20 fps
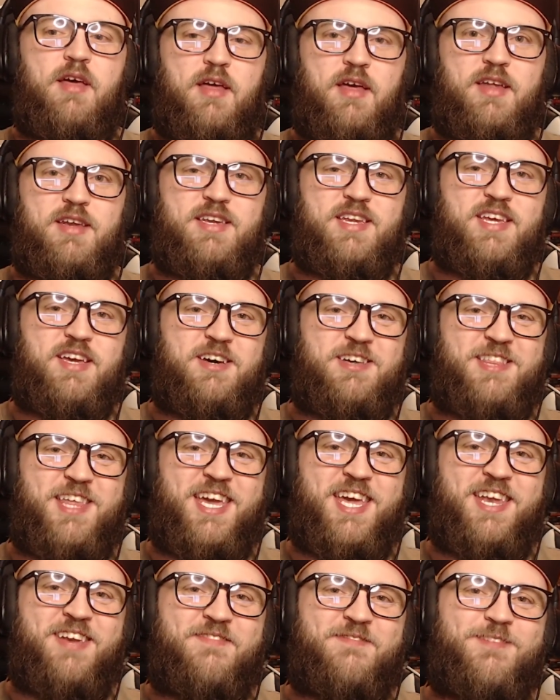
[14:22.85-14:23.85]
Until
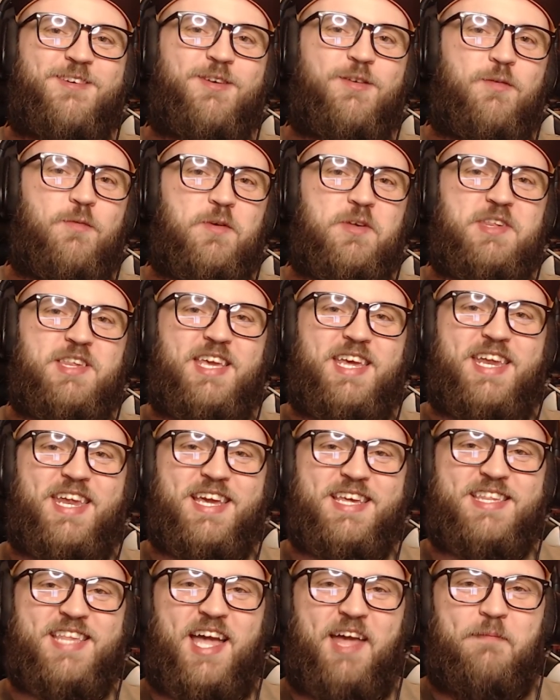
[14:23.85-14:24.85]
then, we'll see you
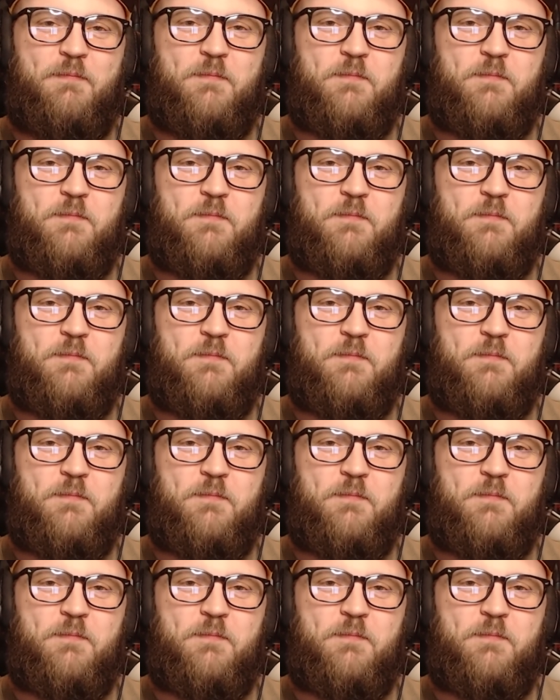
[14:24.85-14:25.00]
next time.